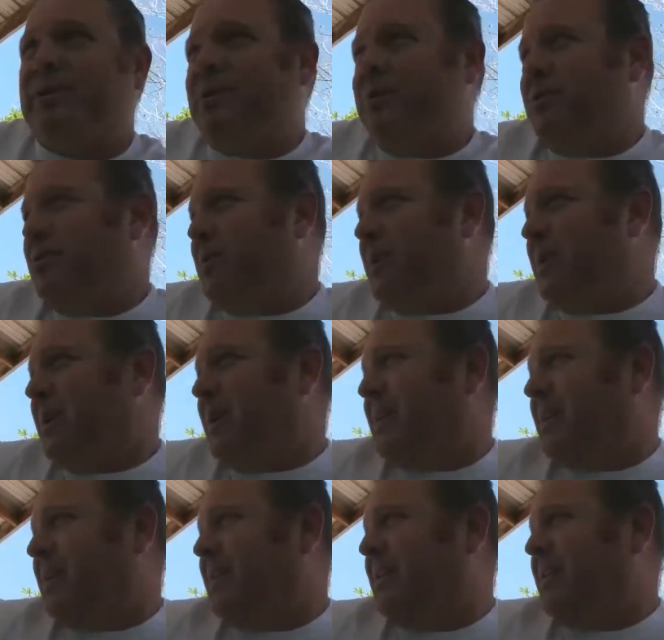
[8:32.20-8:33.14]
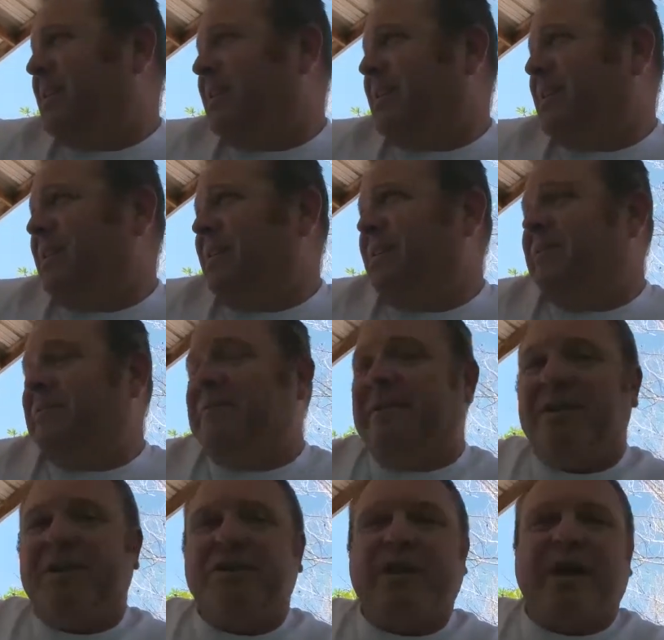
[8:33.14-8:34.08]
to uh,
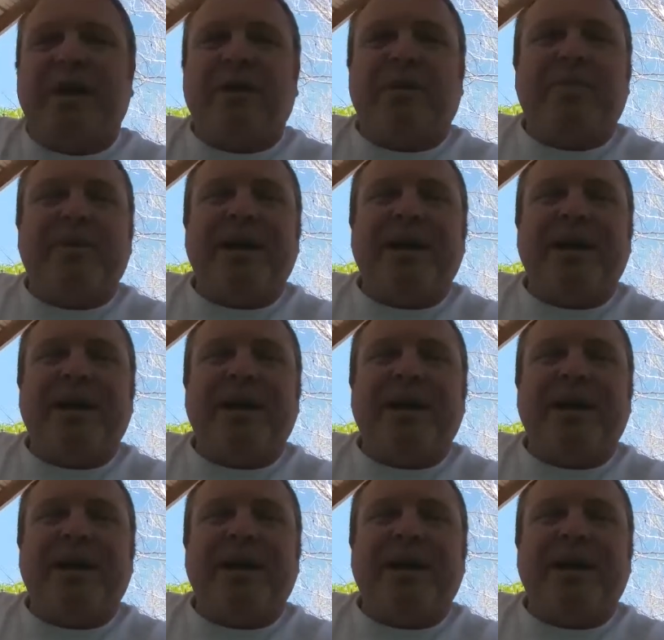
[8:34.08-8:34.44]
finish out our